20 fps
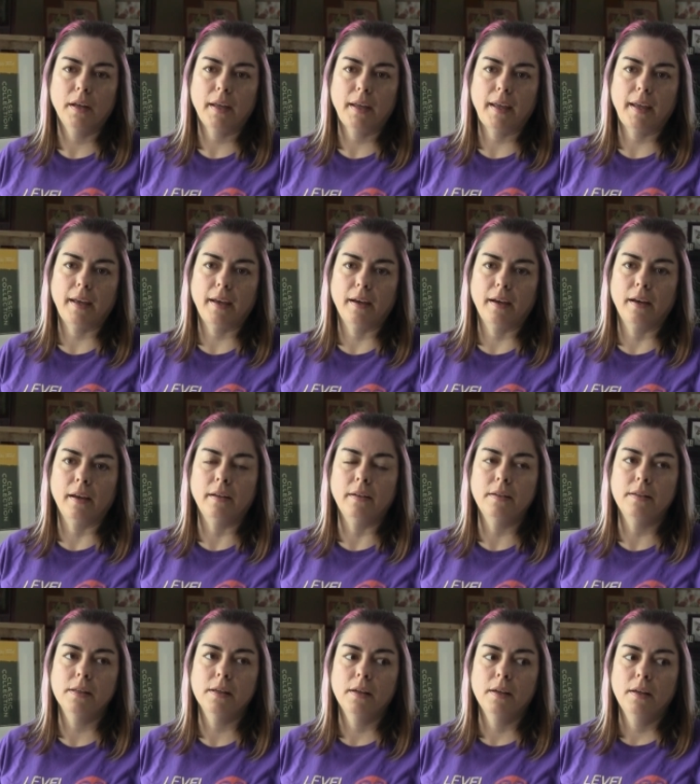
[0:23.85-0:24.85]

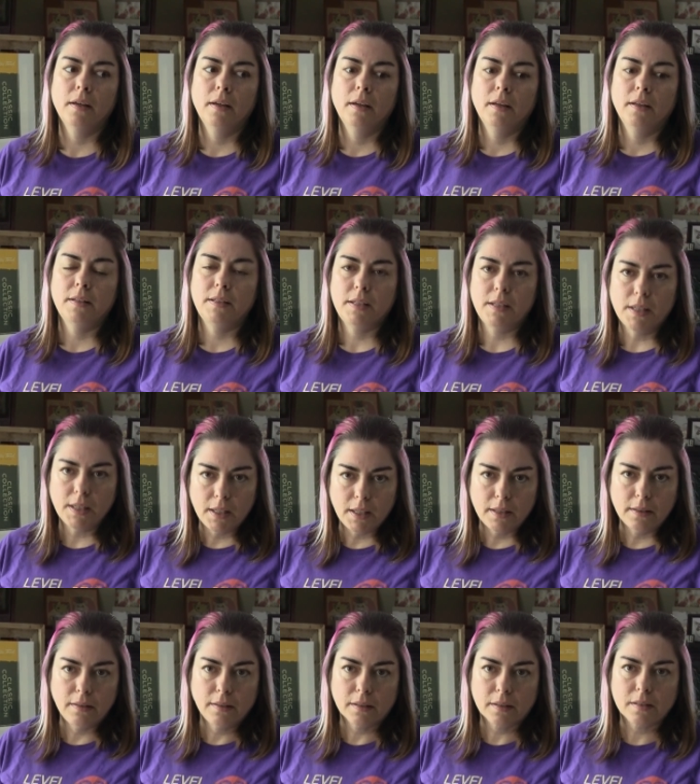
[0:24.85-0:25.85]
and
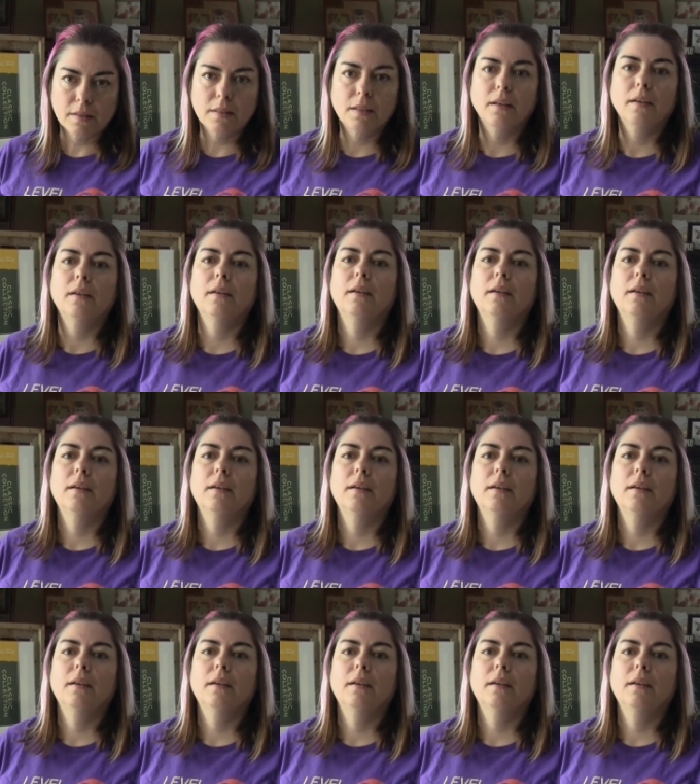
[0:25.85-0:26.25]
tedious